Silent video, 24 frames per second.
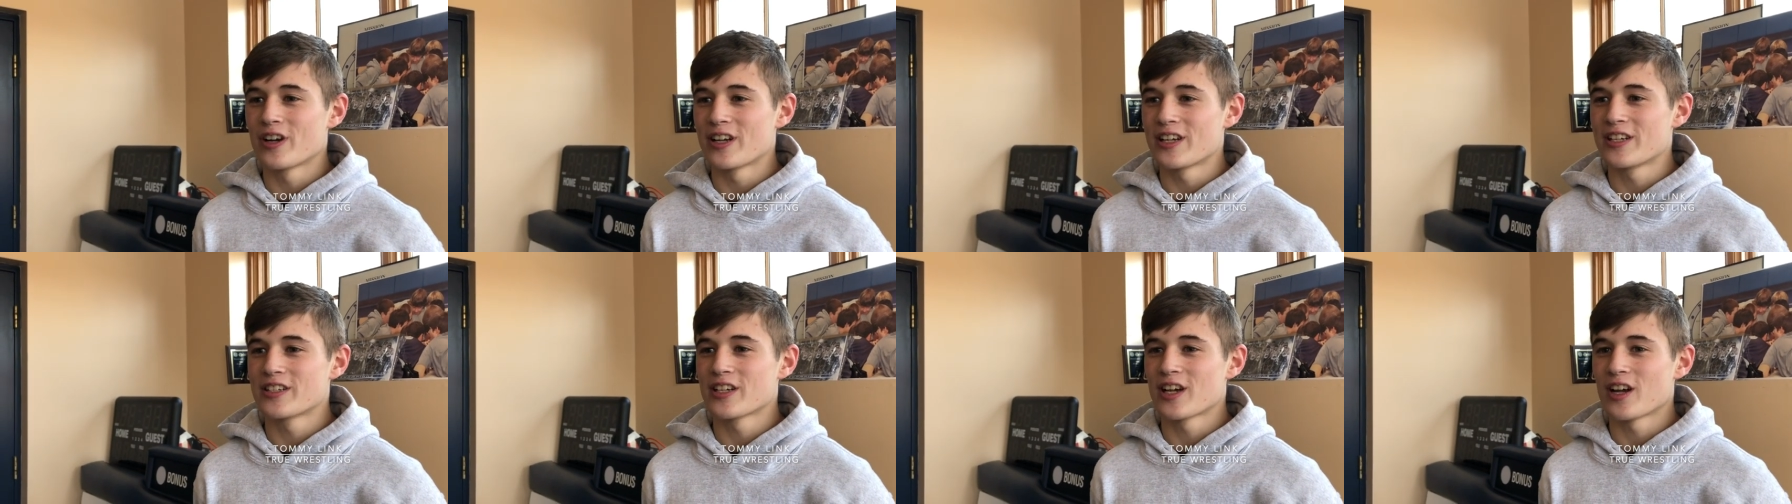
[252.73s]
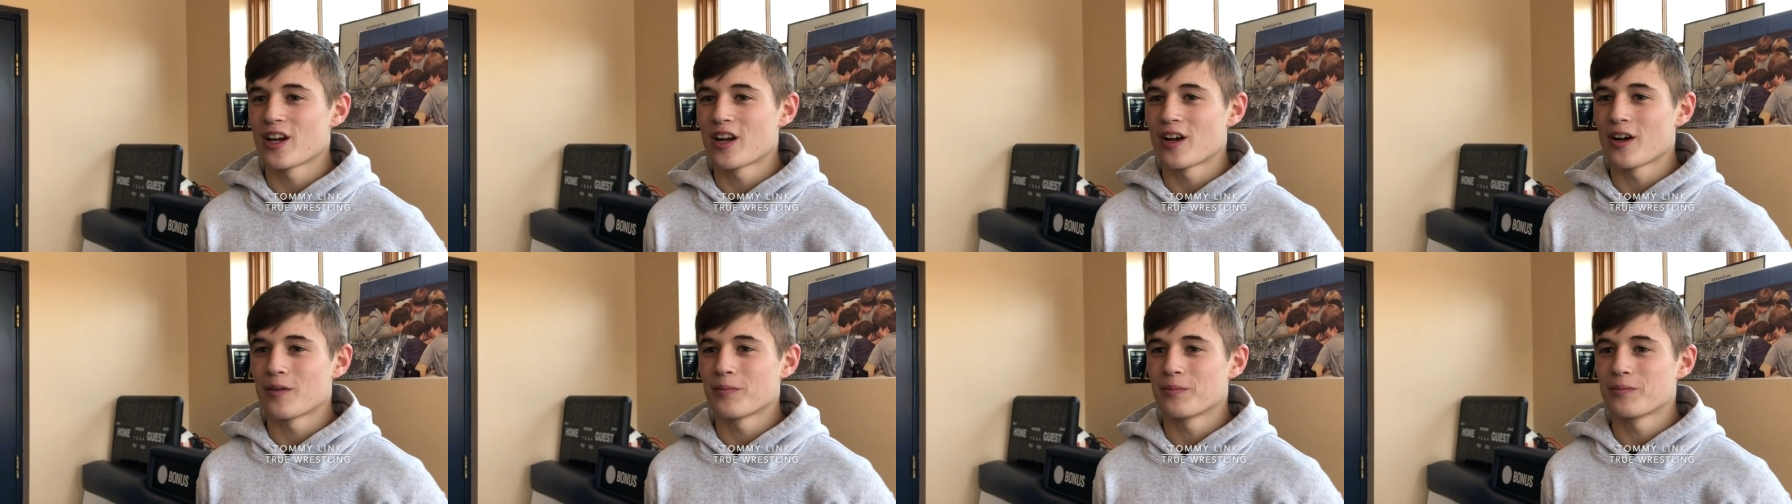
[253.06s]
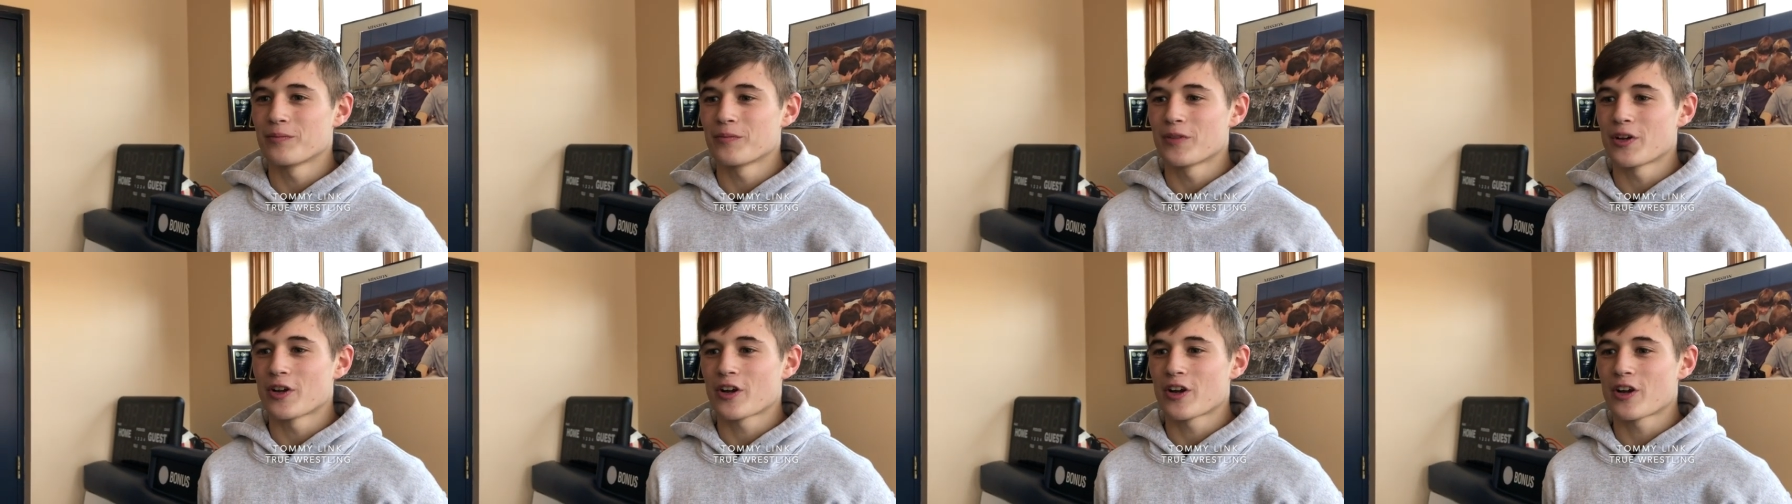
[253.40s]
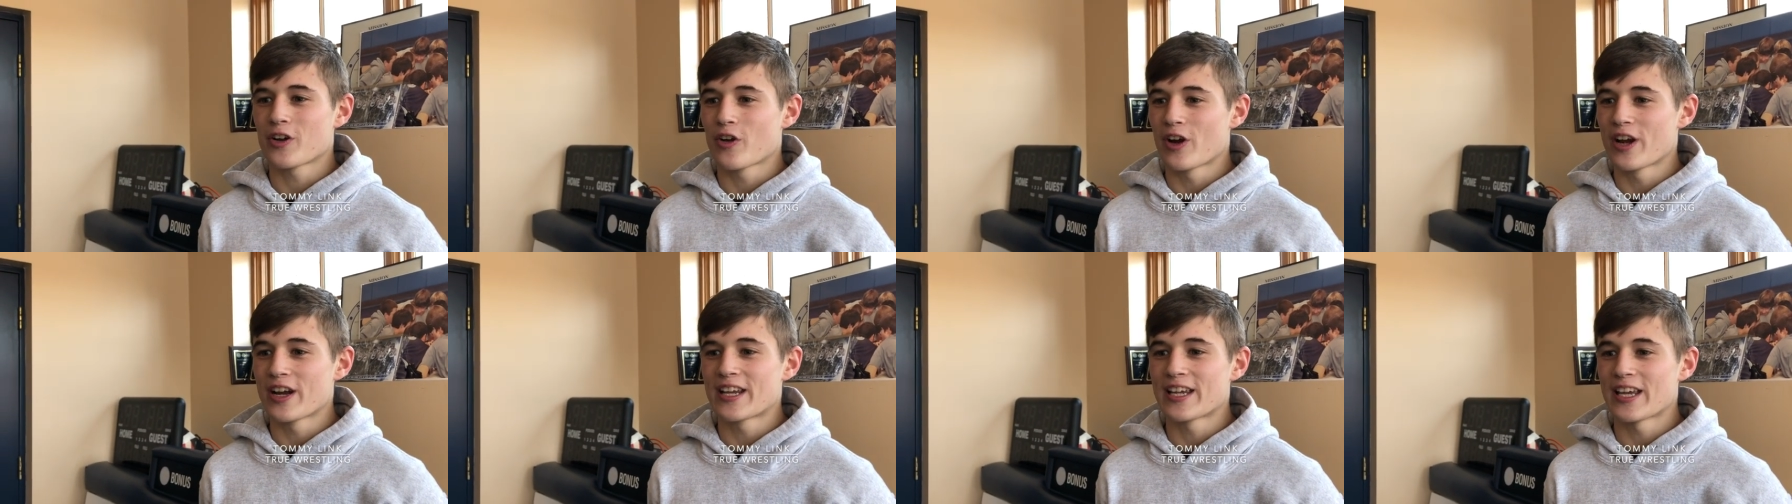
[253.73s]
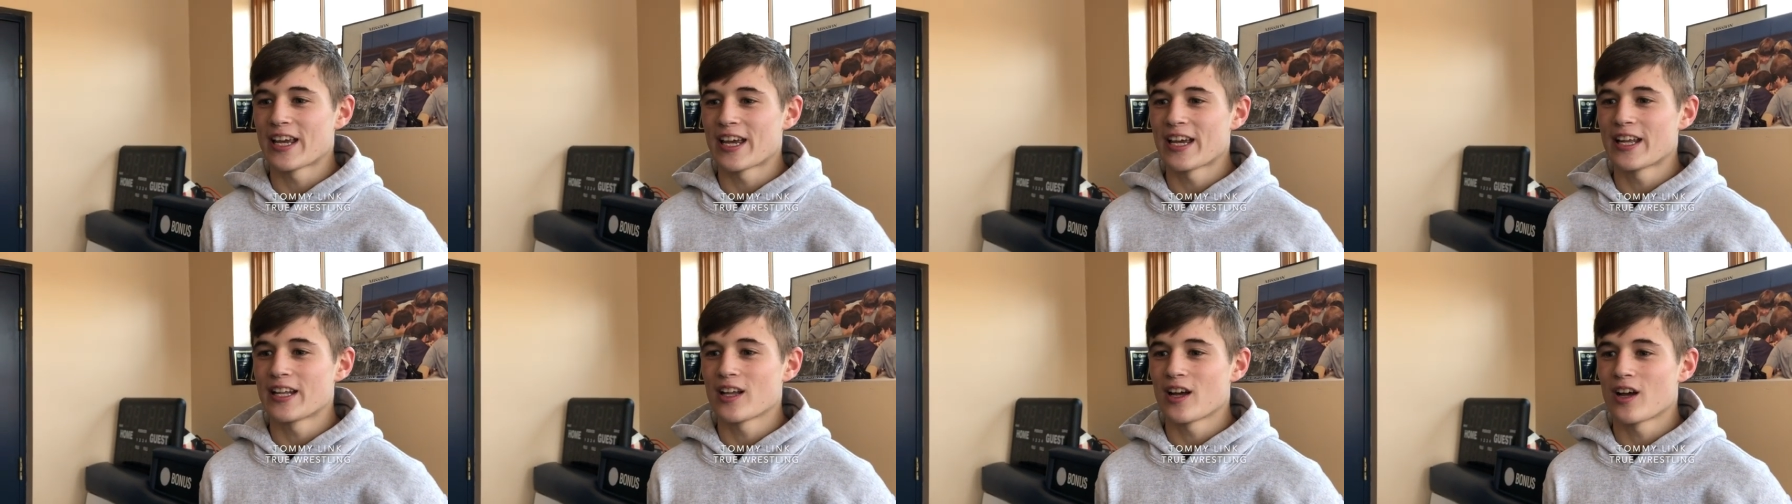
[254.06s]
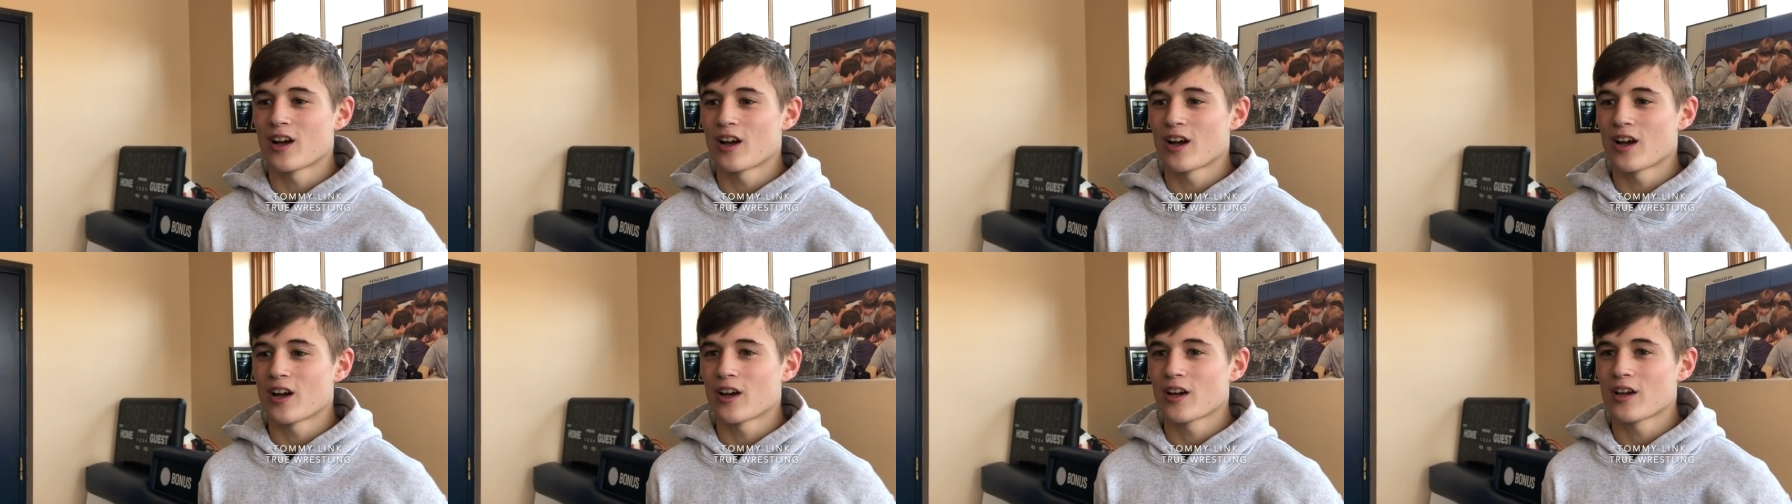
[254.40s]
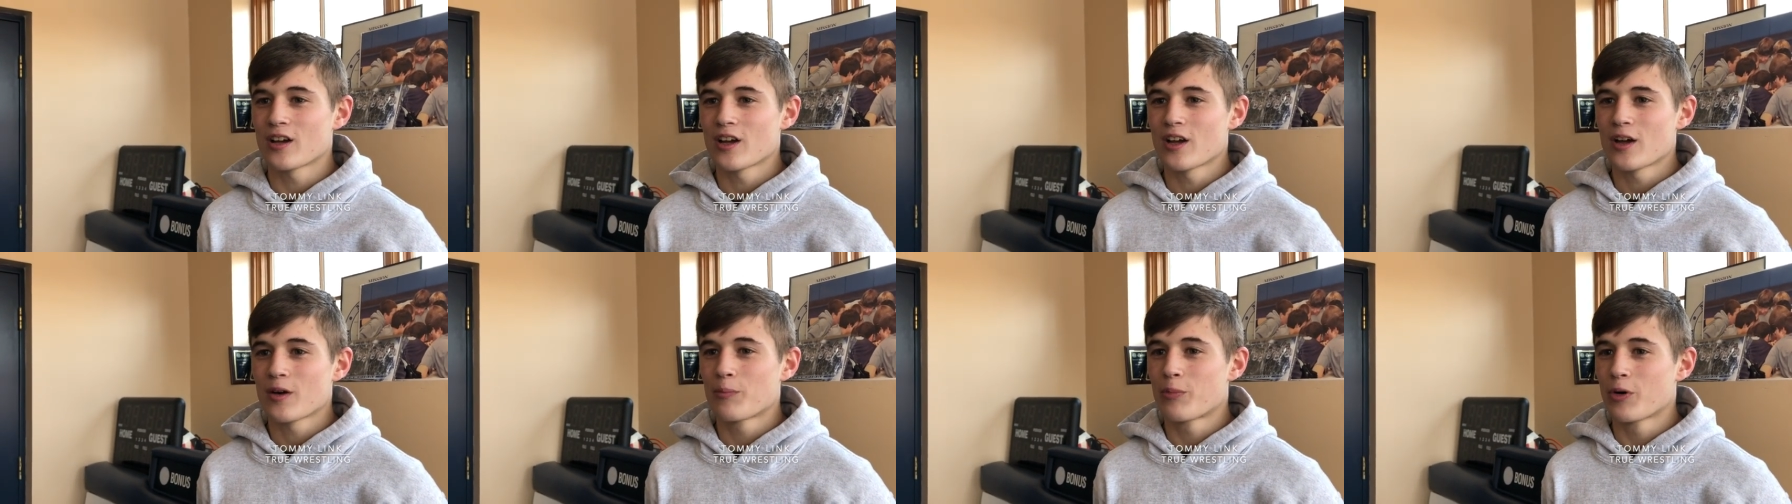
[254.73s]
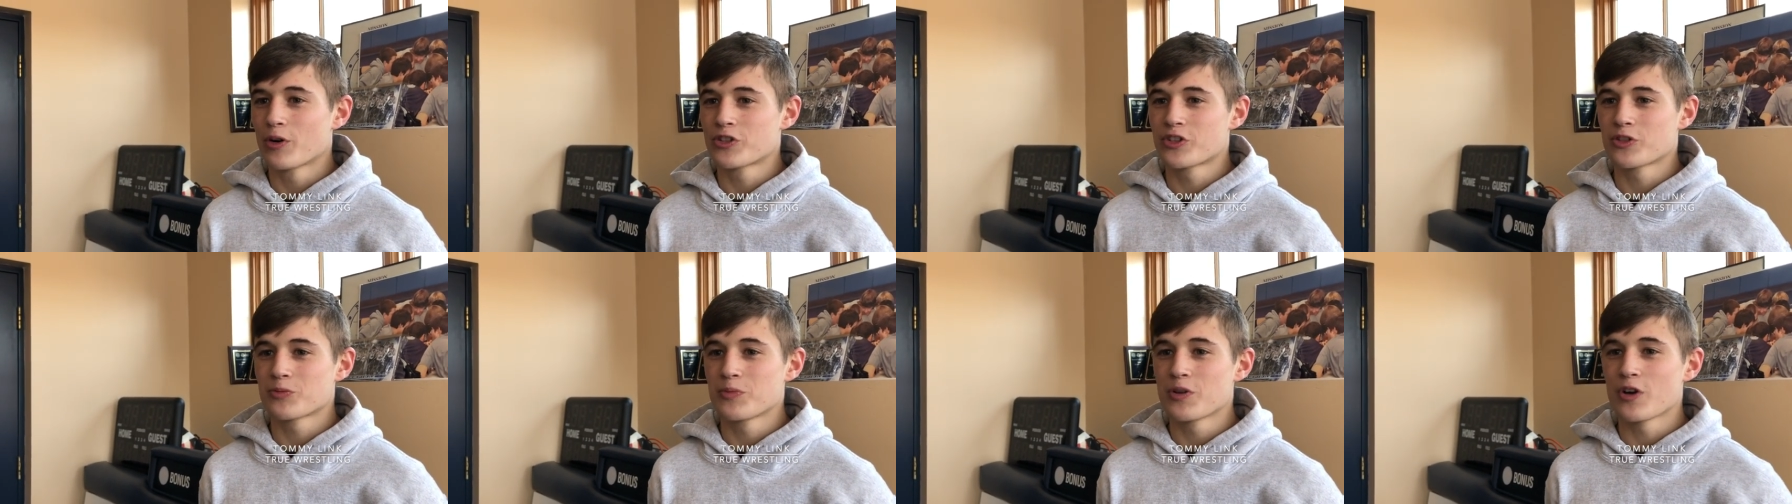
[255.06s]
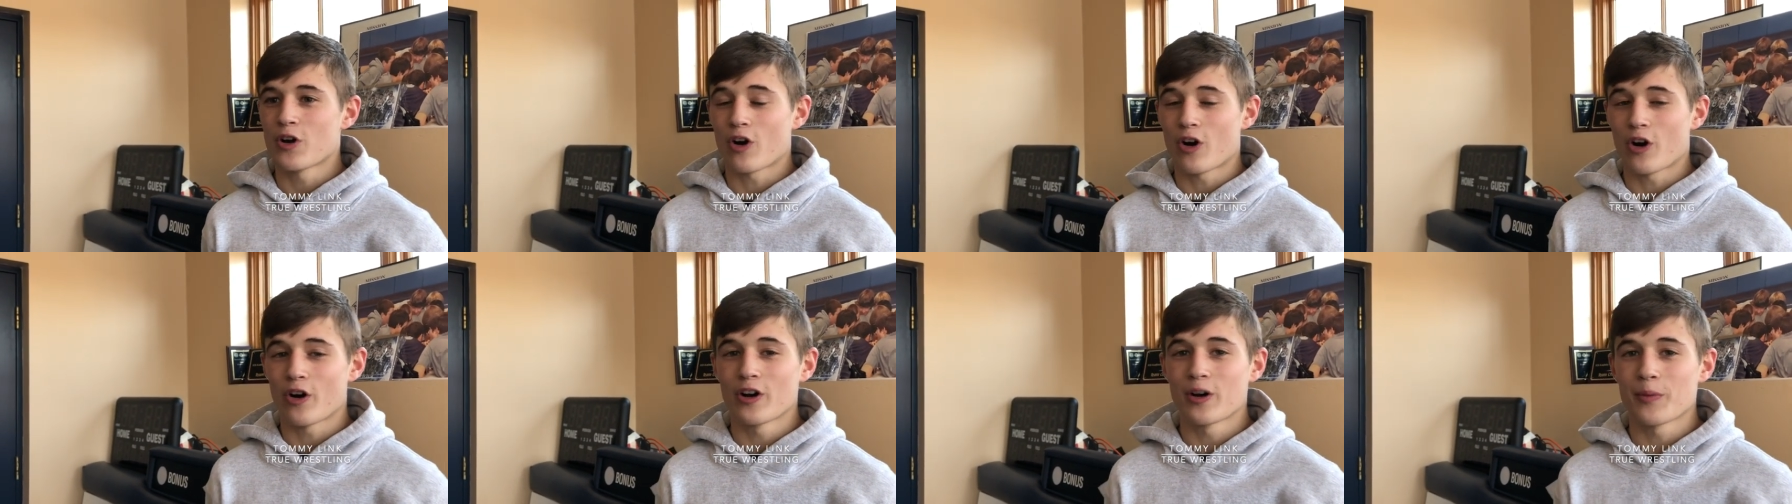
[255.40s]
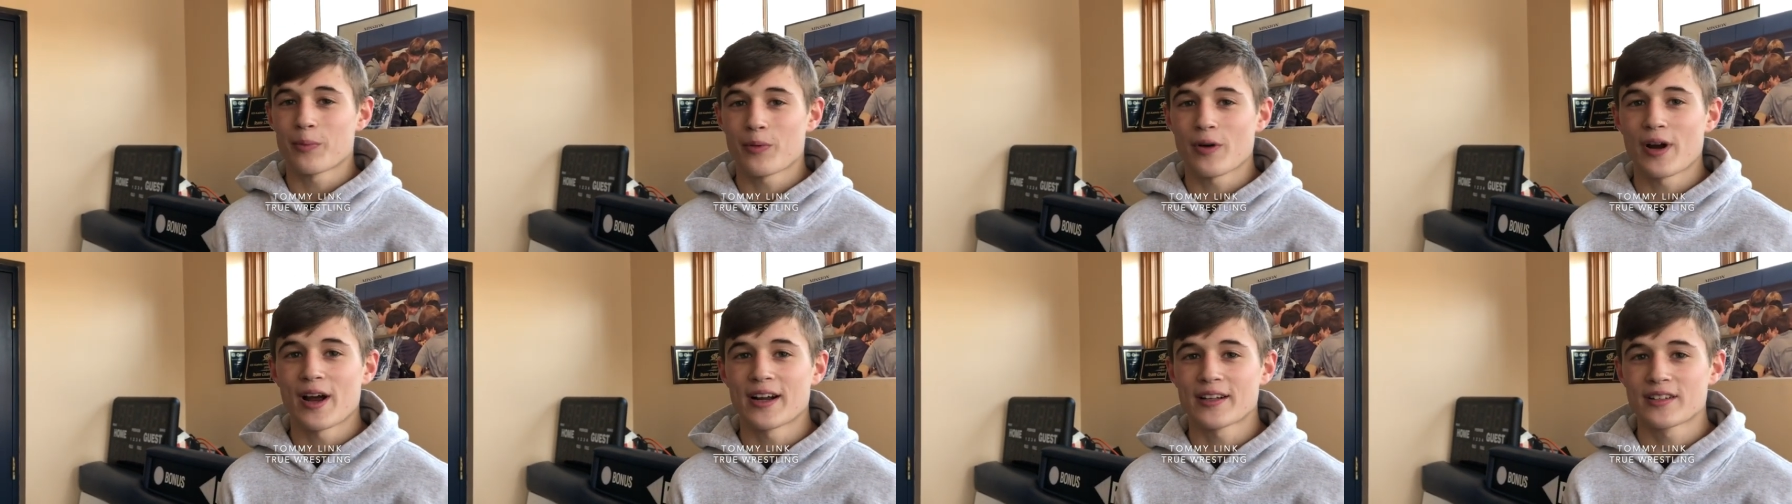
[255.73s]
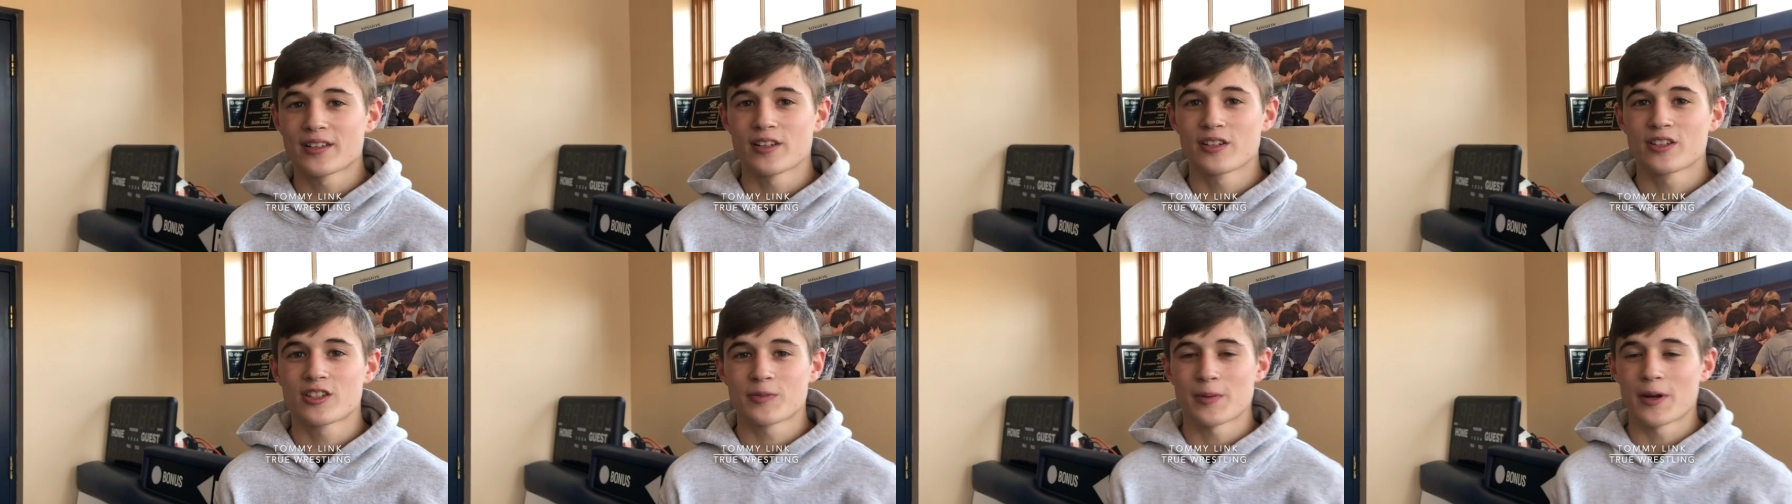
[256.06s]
He's um, a great kid. Uh, pushes me hard to practice.